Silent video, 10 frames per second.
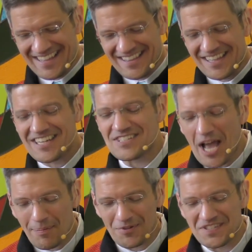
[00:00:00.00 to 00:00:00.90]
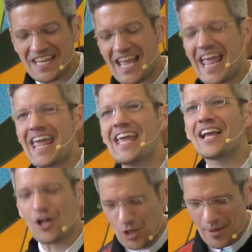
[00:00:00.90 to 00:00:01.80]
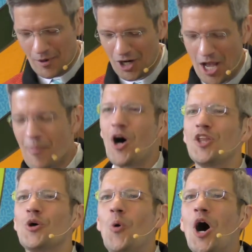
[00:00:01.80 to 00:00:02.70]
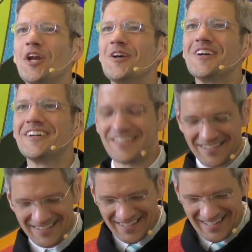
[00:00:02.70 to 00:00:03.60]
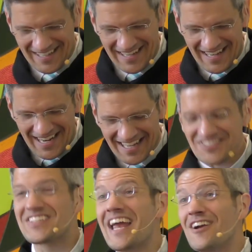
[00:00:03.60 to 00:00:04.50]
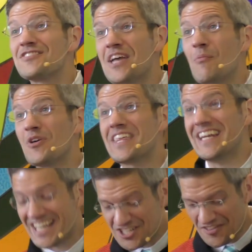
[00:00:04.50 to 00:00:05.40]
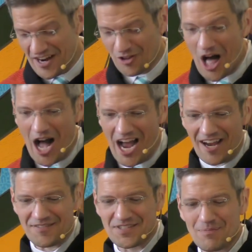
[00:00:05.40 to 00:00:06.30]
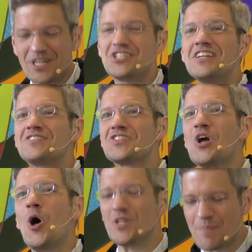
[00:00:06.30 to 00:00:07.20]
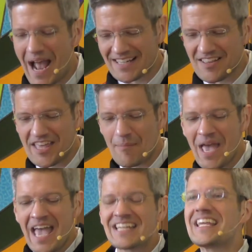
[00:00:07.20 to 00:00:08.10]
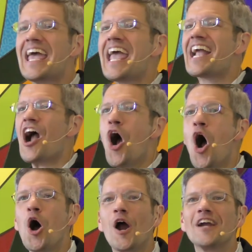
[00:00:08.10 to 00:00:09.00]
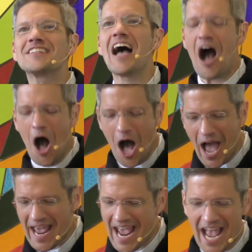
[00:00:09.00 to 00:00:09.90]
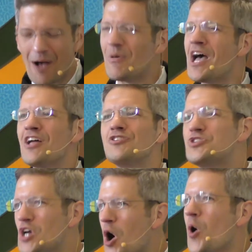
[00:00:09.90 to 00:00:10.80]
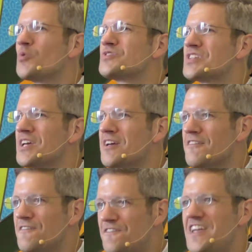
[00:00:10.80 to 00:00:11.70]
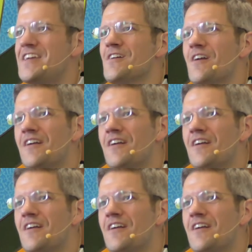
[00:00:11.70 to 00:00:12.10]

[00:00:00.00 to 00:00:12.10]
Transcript: The disciples see a glimmer upon the water. It scares them within an inch of their lives, but Jesus calls back to them, "Take heart, I am, don't fear."